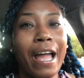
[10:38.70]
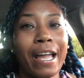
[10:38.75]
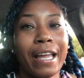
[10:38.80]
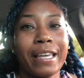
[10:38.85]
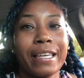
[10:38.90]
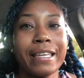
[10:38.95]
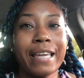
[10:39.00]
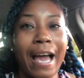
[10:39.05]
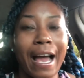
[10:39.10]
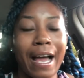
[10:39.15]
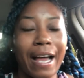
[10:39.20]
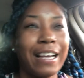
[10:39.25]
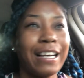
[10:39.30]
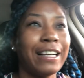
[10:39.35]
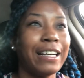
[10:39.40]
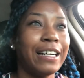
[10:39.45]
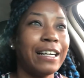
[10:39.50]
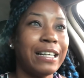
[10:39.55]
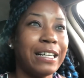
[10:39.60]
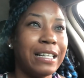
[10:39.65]
yeah
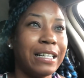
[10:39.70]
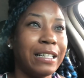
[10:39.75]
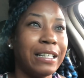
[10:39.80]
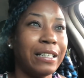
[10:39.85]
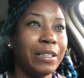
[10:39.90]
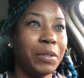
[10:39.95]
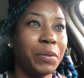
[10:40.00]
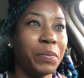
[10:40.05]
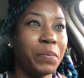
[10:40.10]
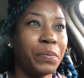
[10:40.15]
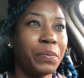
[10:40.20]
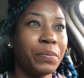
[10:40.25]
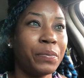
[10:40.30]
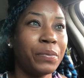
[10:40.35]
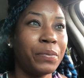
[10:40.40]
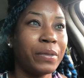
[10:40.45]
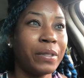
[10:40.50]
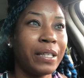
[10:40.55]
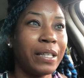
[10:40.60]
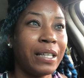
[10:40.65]
um
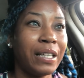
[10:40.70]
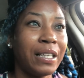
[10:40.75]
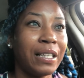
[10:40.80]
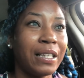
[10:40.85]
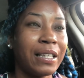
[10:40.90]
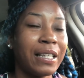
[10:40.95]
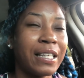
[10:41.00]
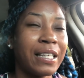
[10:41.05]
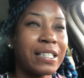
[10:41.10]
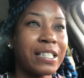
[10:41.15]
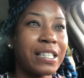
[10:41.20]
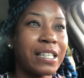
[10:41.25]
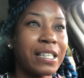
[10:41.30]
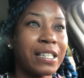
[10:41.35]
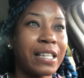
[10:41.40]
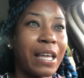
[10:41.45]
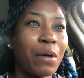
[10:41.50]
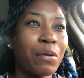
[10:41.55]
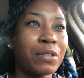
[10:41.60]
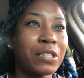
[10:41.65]
let's just
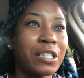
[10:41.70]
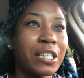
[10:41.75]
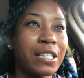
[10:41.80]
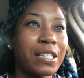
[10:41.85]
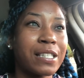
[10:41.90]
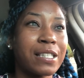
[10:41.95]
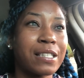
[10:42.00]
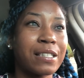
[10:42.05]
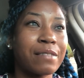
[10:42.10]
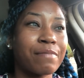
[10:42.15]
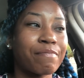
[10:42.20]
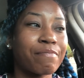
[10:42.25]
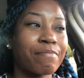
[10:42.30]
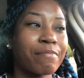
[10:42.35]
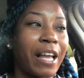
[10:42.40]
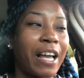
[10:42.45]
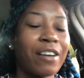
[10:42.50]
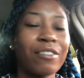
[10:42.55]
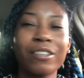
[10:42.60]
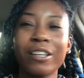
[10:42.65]
that was just
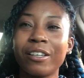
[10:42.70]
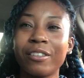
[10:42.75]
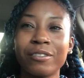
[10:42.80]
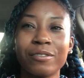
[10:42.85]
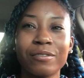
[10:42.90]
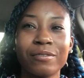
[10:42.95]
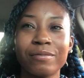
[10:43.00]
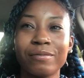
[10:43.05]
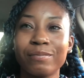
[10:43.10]
i don't know